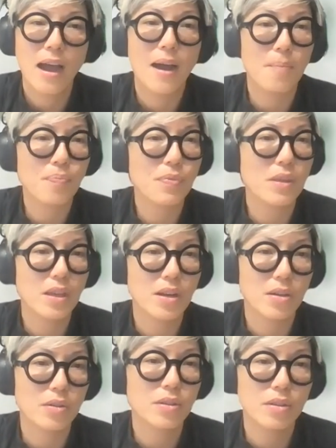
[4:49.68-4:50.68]
um, you
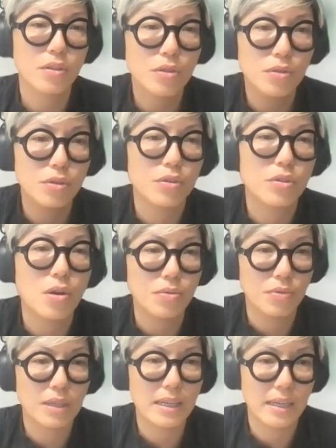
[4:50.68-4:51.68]
know you you you don't
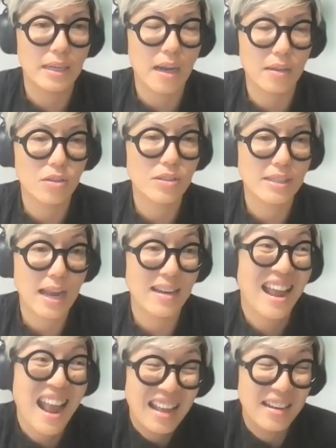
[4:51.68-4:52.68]
really
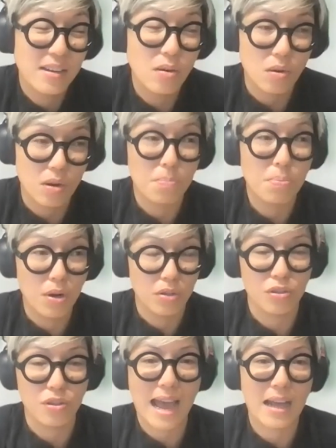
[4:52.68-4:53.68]
understand and or
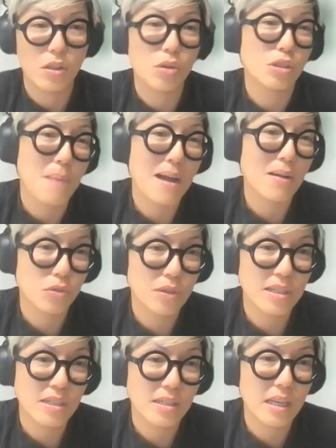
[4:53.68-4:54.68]
push that those
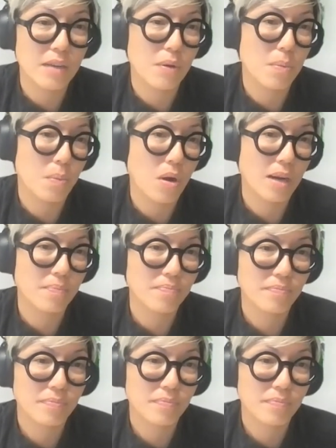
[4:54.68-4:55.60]
boundaries even more.